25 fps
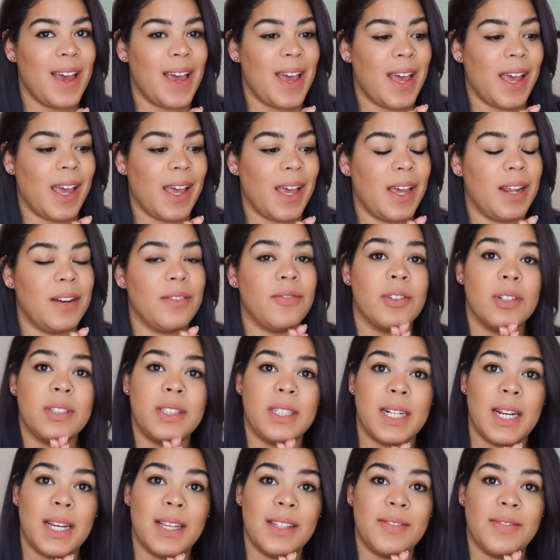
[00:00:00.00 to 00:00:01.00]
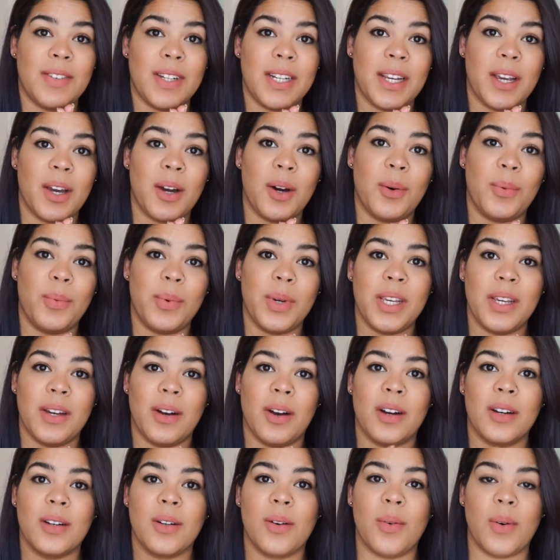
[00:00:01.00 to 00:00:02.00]
And for today's video, we
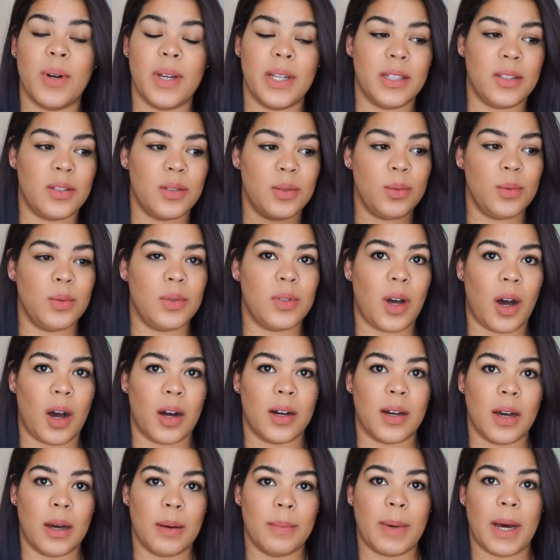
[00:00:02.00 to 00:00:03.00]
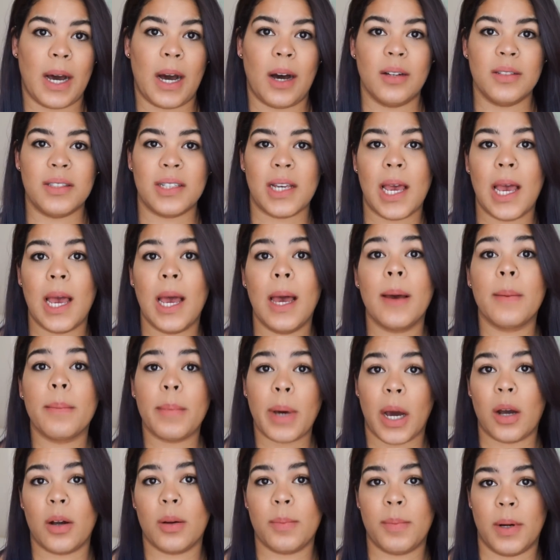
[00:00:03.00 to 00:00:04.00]
are going to talk about
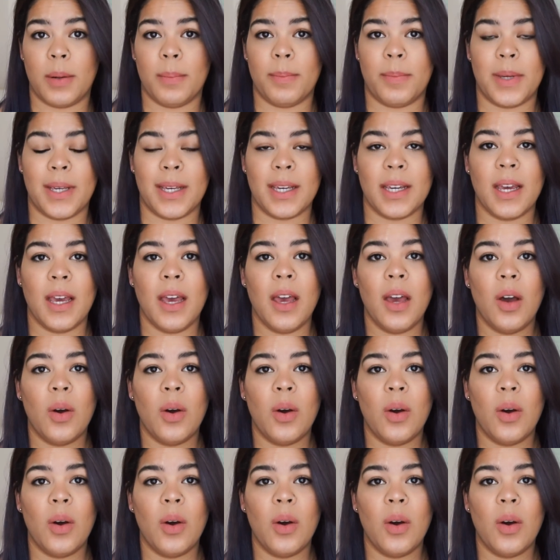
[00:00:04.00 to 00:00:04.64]
power pumping.